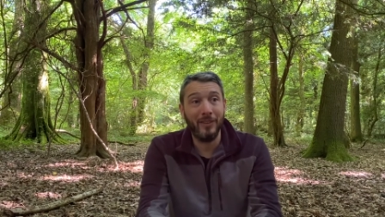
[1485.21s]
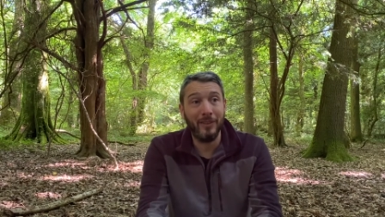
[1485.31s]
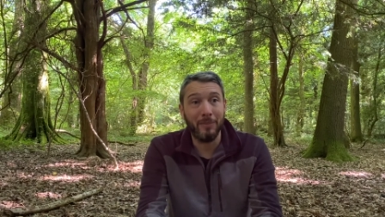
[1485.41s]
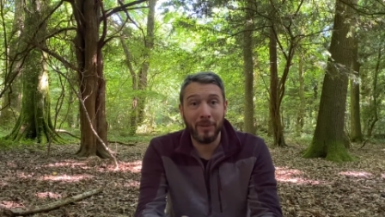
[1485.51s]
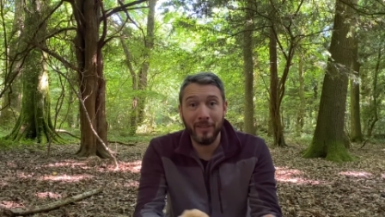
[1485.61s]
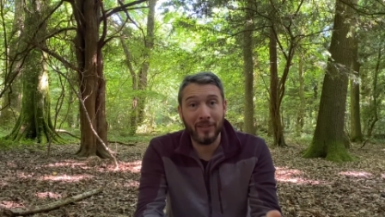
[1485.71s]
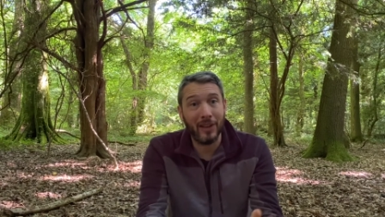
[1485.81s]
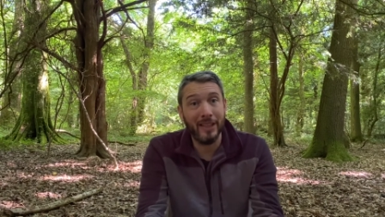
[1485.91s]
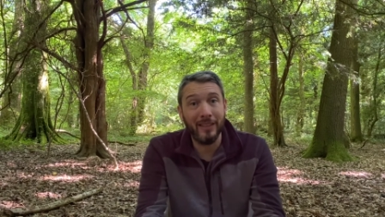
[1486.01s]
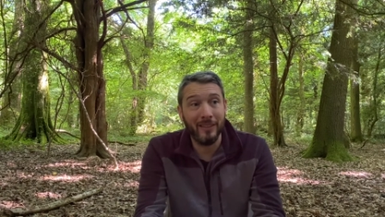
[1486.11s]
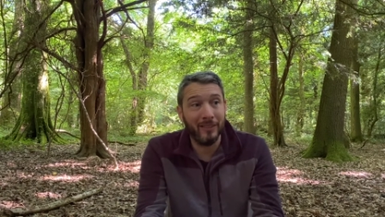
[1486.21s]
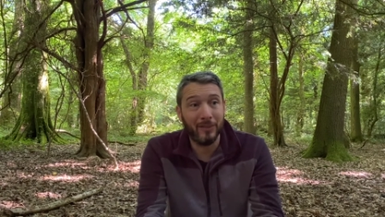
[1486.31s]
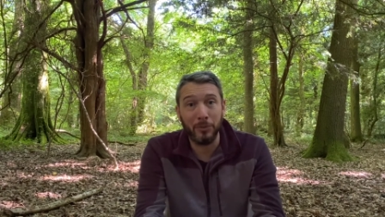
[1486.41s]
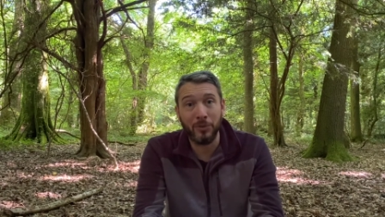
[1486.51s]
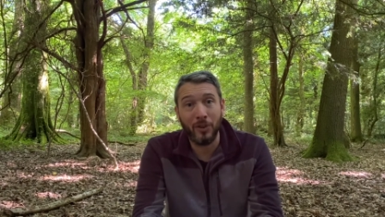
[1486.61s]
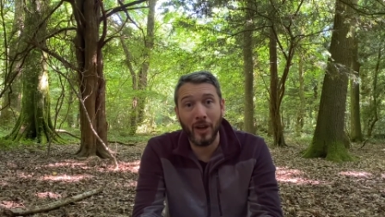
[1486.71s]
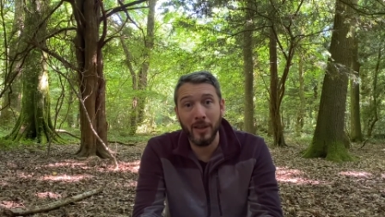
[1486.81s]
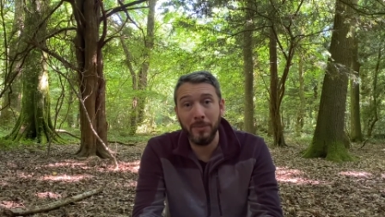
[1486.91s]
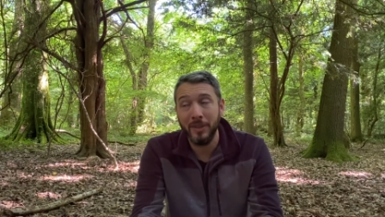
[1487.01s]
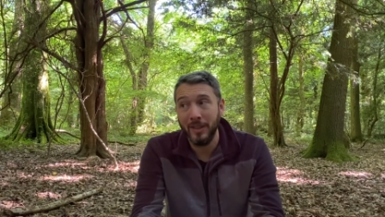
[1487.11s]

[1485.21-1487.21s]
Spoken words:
then please like and subscribe